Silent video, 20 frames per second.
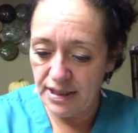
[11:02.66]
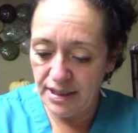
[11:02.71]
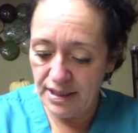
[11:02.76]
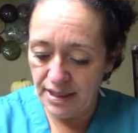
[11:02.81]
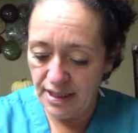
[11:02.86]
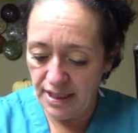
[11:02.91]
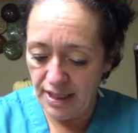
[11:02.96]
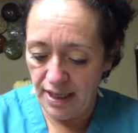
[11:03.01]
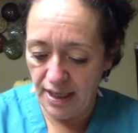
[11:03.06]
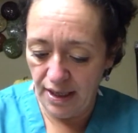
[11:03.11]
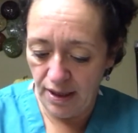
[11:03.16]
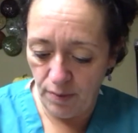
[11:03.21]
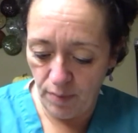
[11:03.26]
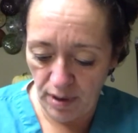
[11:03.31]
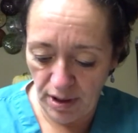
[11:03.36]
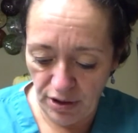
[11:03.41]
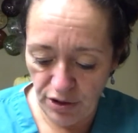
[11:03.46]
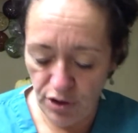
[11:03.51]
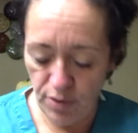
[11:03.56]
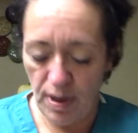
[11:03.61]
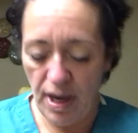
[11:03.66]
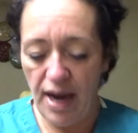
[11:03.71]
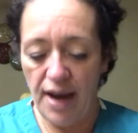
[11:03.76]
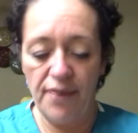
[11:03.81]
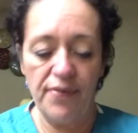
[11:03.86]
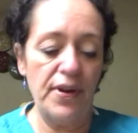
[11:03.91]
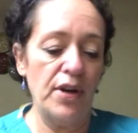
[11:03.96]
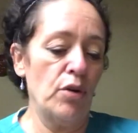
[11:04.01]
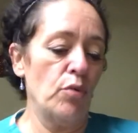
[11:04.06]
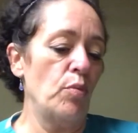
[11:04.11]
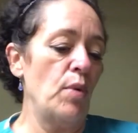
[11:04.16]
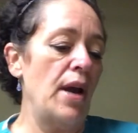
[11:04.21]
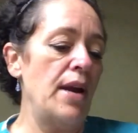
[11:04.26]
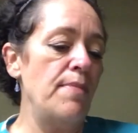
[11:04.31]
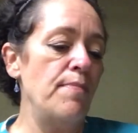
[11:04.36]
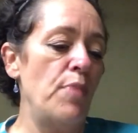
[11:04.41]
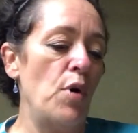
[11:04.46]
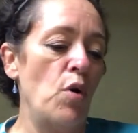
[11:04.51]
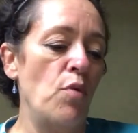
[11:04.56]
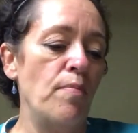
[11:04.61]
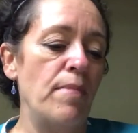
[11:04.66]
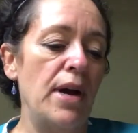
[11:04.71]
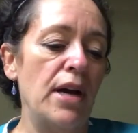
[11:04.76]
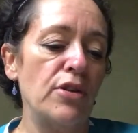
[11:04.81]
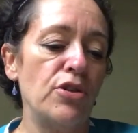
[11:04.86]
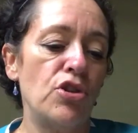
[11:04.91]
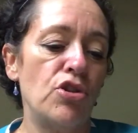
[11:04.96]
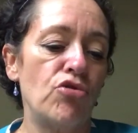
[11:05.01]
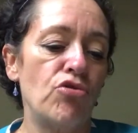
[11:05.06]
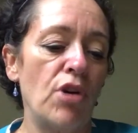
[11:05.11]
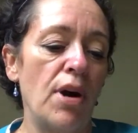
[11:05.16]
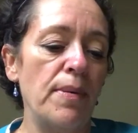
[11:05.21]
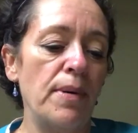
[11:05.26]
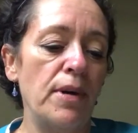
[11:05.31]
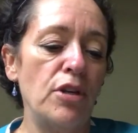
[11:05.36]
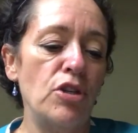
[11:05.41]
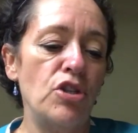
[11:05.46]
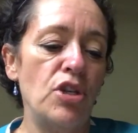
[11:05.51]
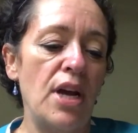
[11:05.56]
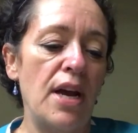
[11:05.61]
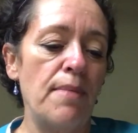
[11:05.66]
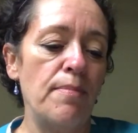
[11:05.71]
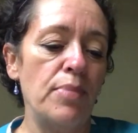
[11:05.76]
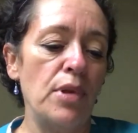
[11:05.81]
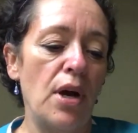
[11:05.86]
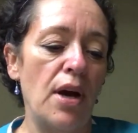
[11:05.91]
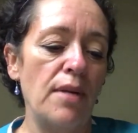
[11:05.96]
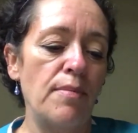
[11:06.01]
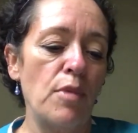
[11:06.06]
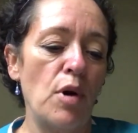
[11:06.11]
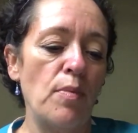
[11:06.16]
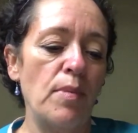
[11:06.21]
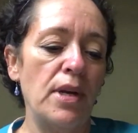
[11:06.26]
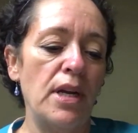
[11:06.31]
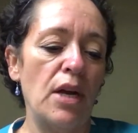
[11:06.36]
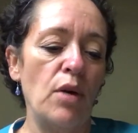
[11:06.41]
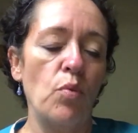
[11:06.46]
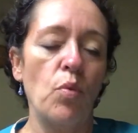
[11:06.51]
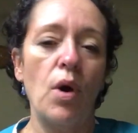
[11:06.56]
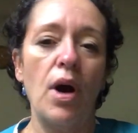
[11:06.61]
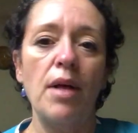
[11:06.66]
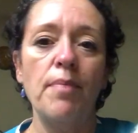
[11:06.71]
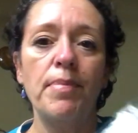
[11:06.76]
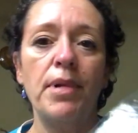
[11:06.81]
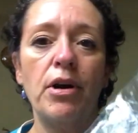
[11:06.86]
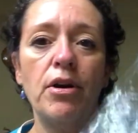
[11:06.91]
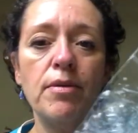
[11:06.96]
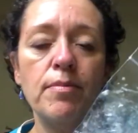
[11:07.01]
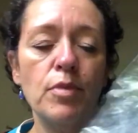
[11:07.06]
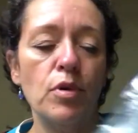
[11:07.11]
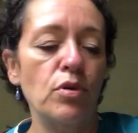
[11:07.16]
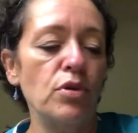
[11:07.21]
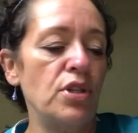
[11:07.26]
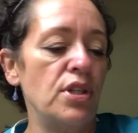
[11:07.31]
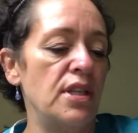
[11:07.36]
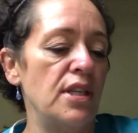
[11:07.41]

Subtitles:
see, what else do we have here? Rainbow Melt, Strawberry Jam, Blonde Moment, and Wild Berry Mousse.